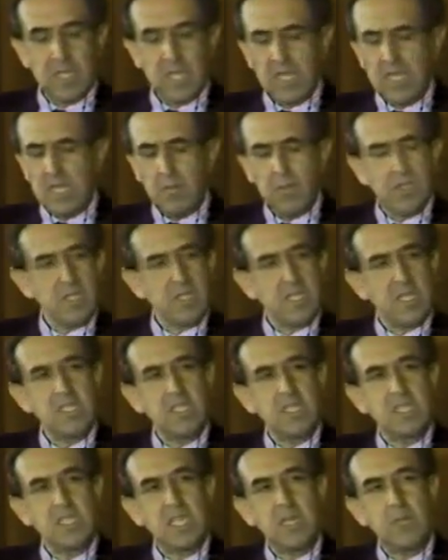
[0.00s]
The activities I
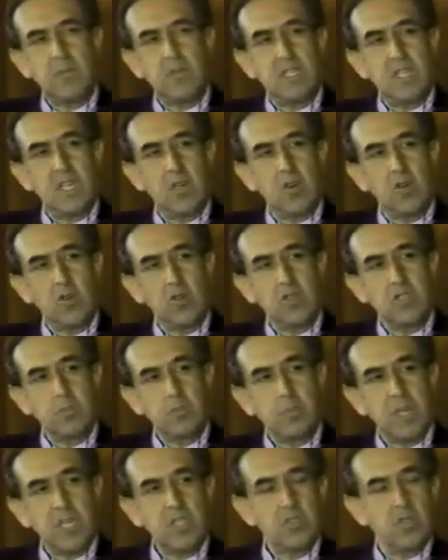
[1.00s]
just covered the whole
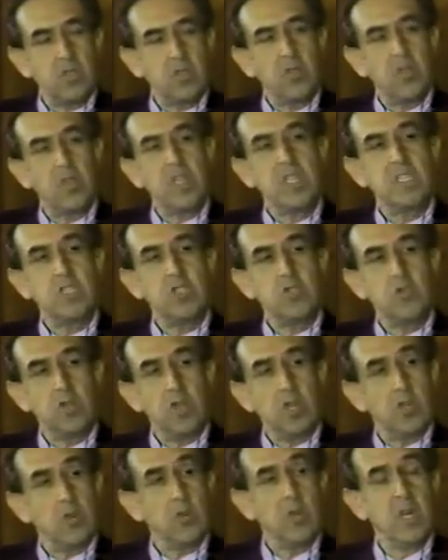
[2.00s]
spectrum of things that you
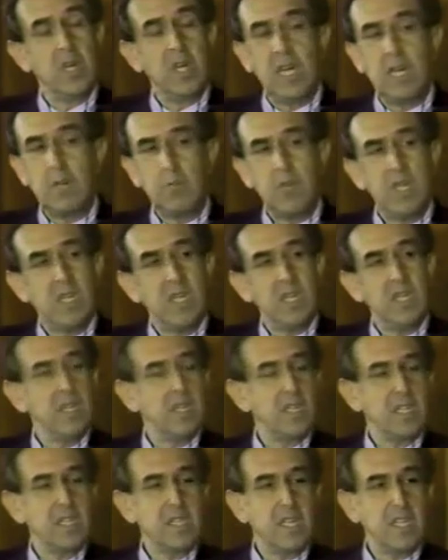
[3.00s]
know, and many
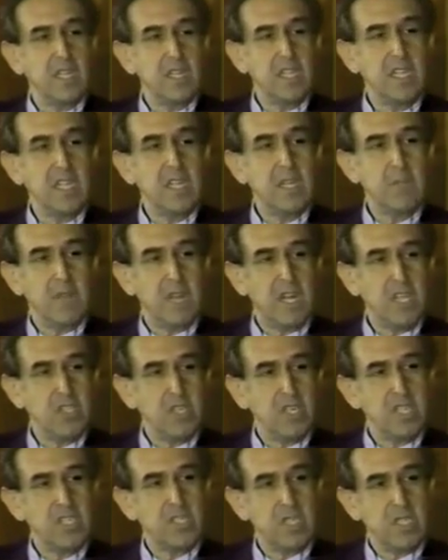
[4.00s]
that I didn't
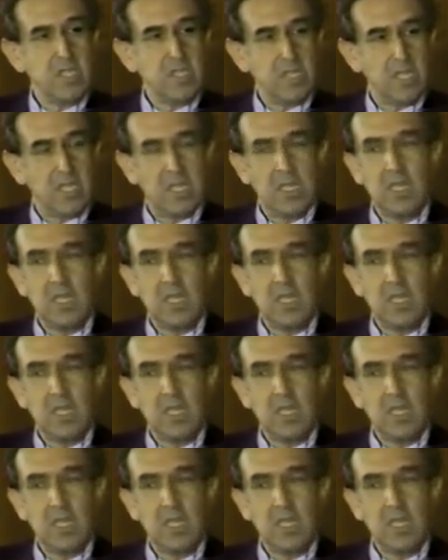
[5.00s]
imagine existed.